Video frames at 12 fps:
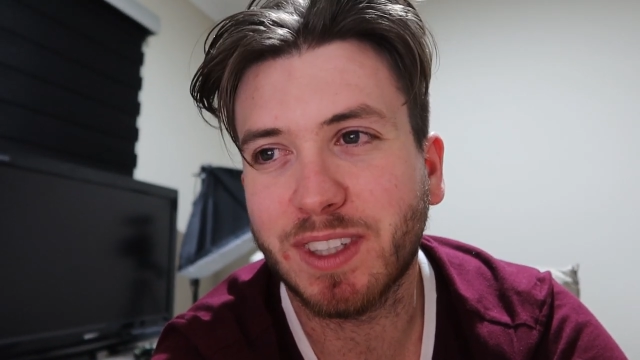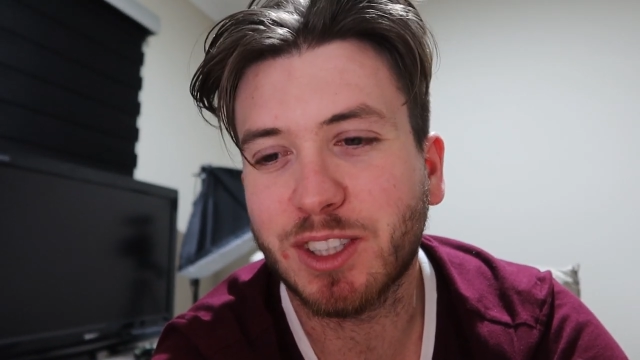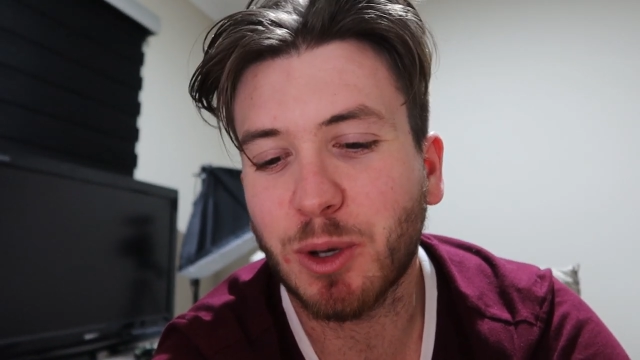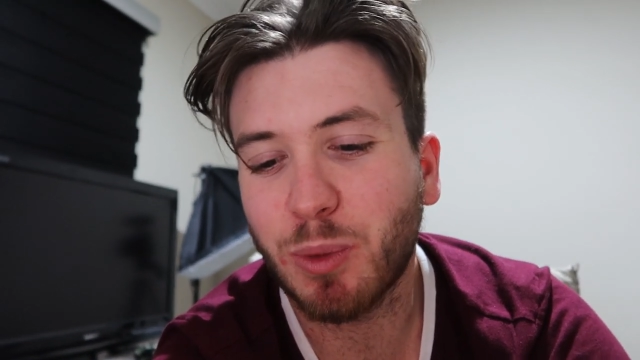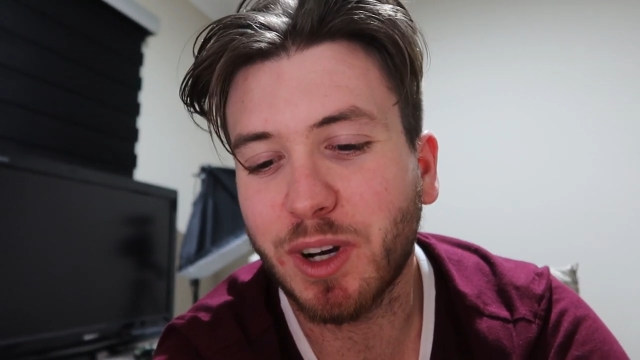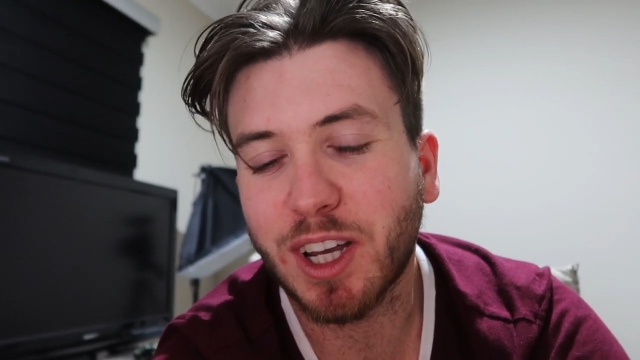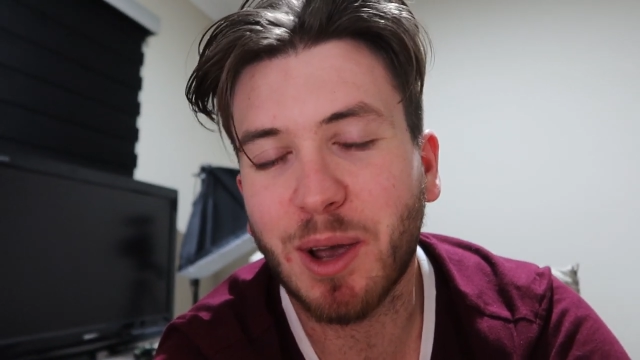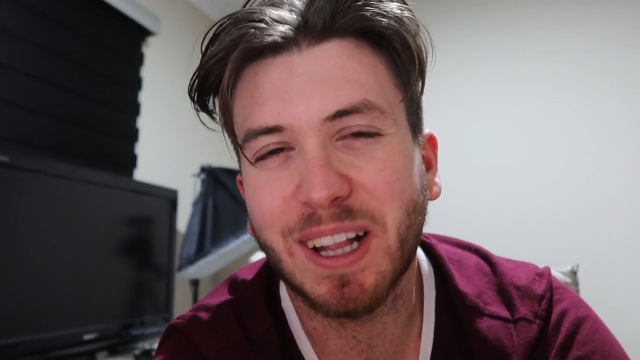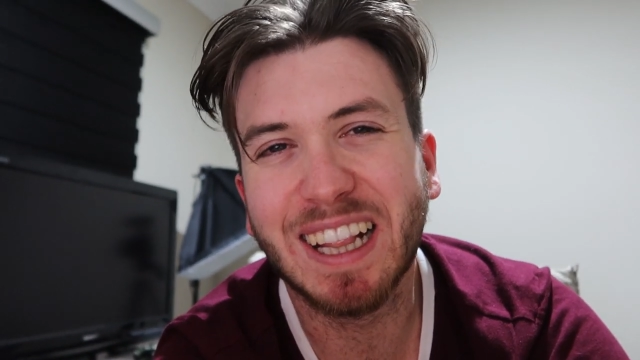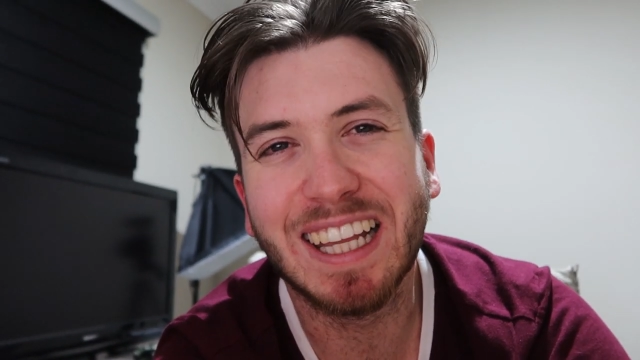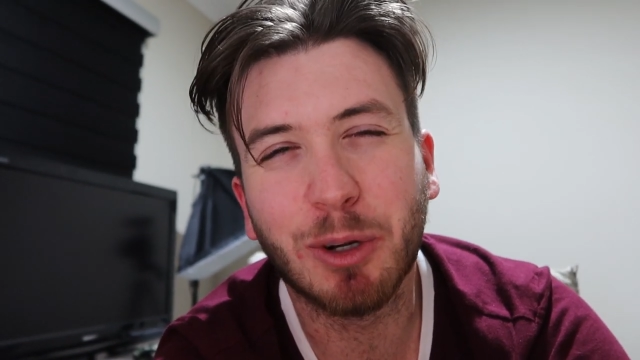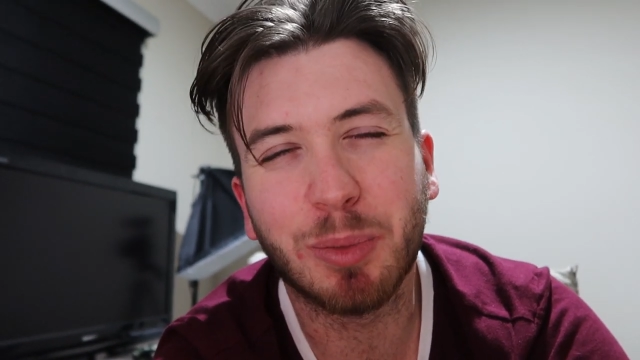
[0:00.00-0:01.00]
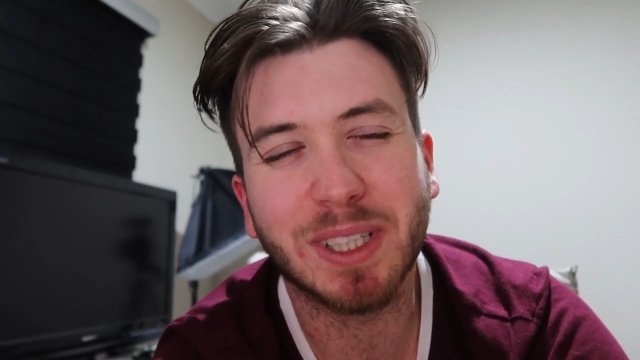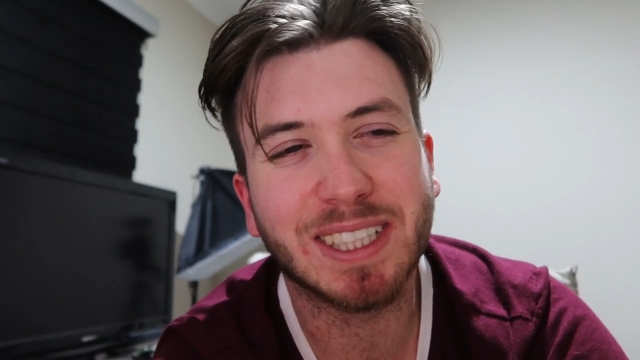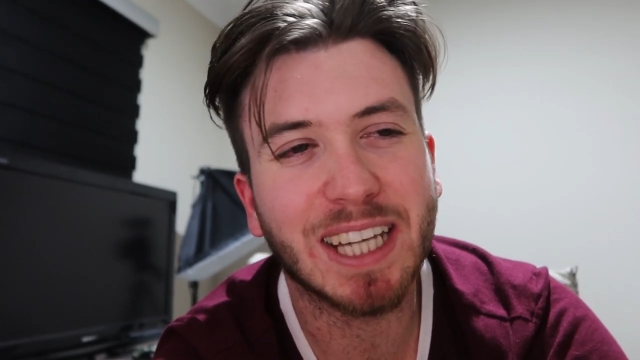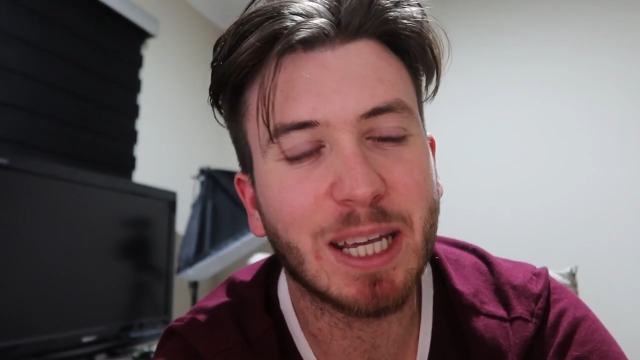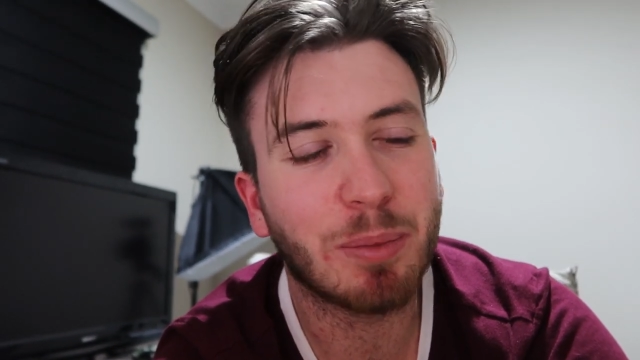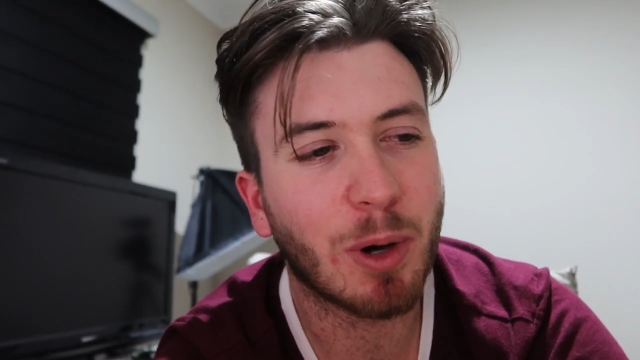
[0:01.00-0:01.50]
So I want to go a little
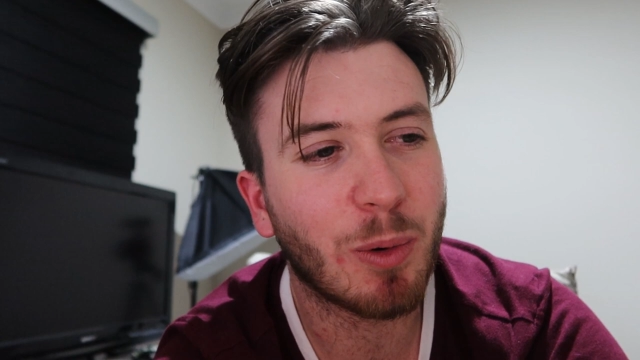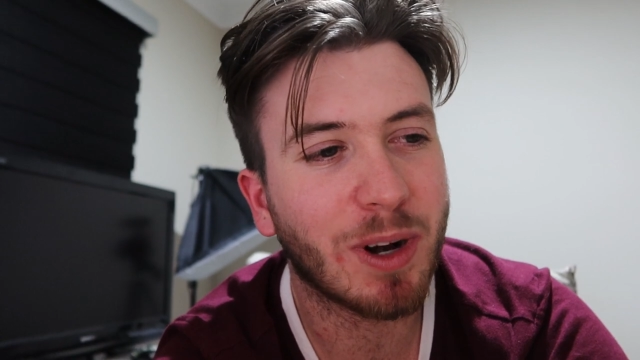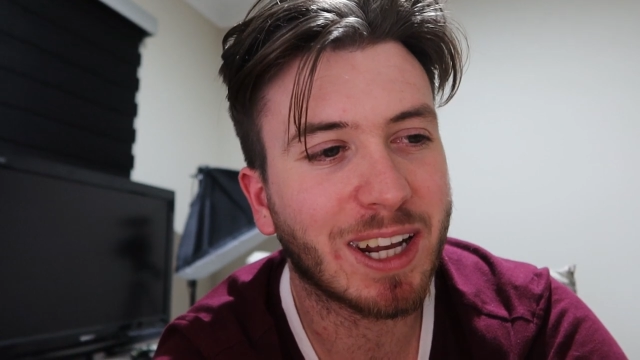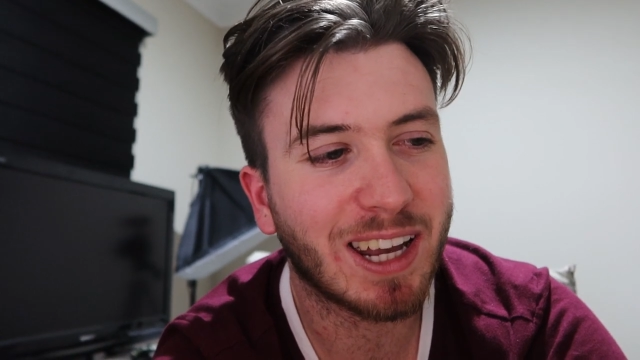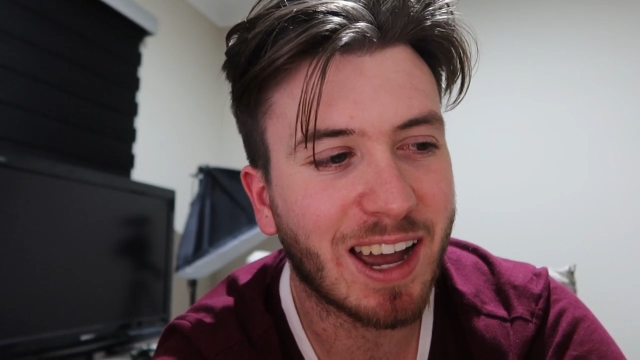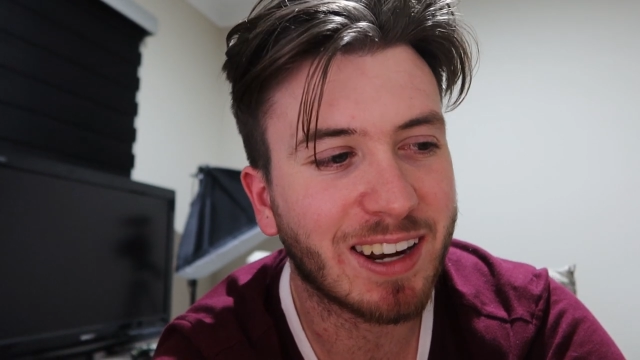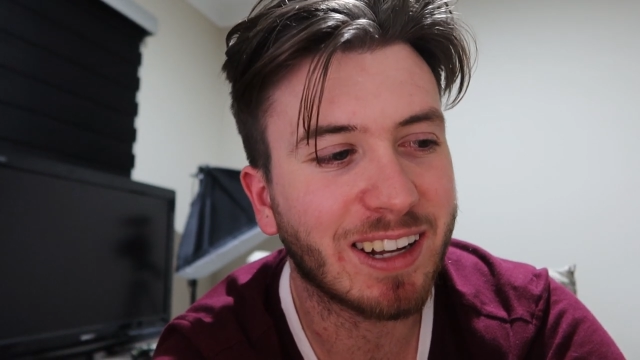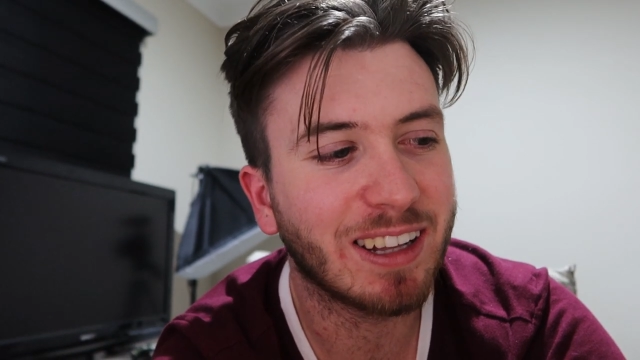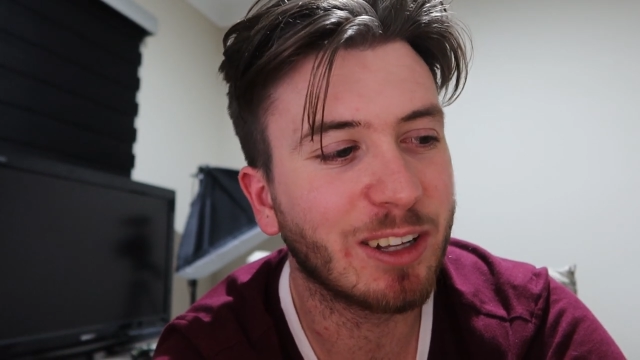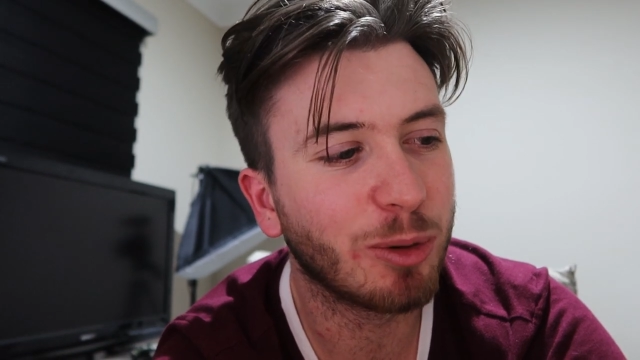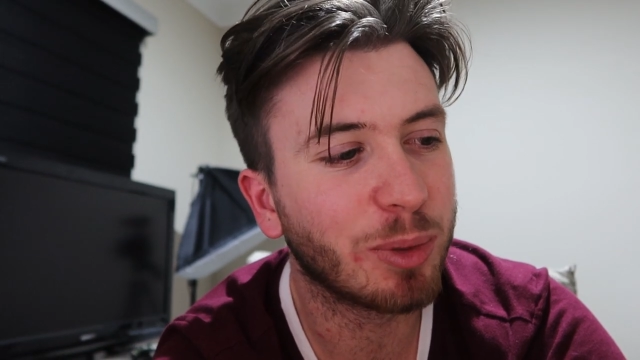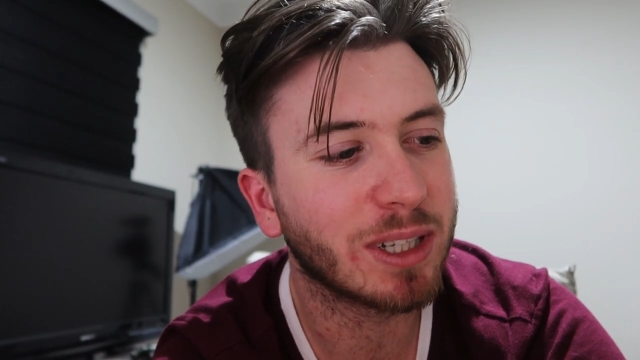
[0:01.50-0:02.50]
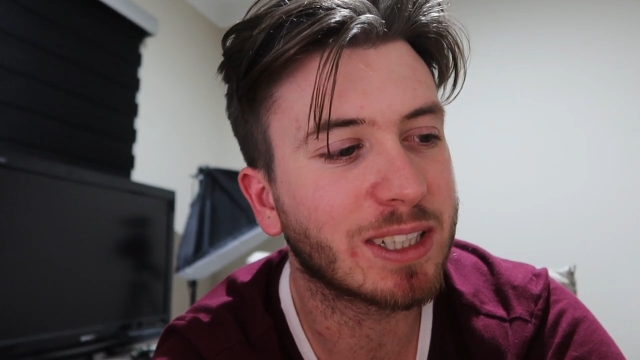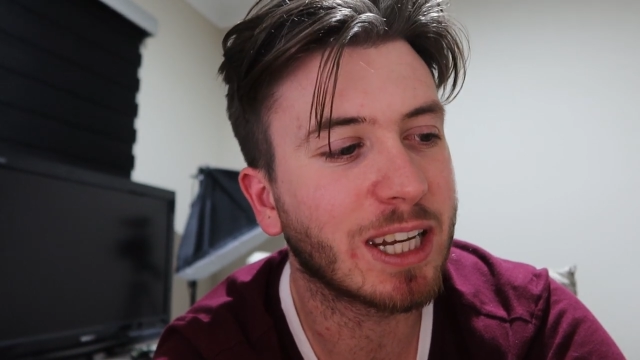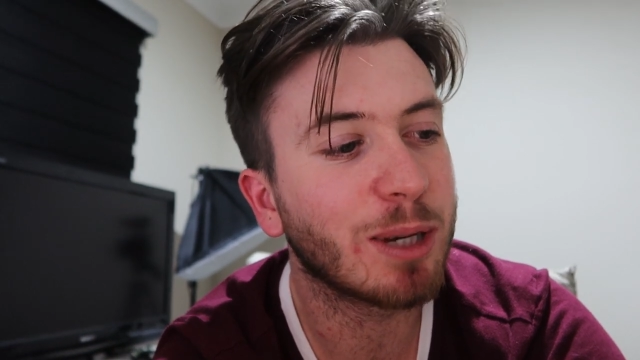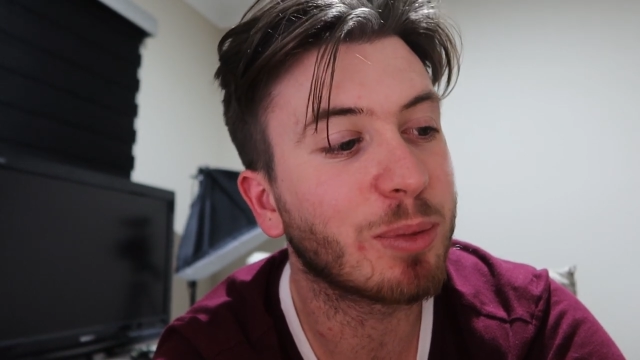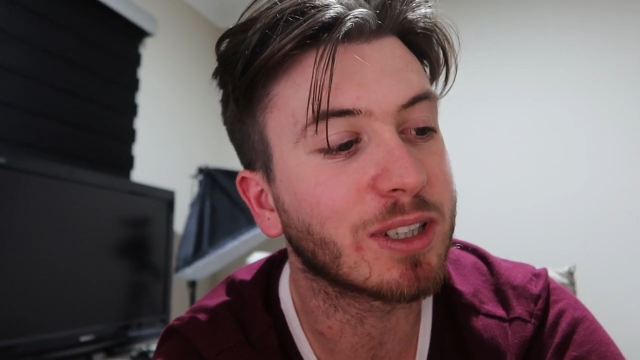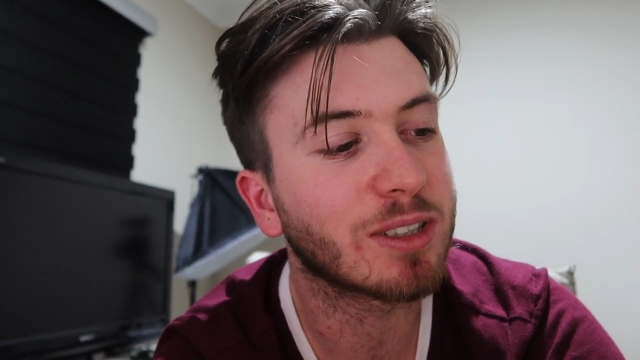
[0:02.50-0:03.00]
bit deeper. I want to cut a little bit
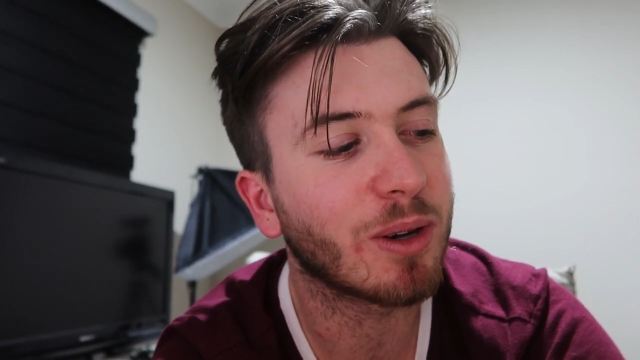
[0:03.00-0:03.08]
deeper.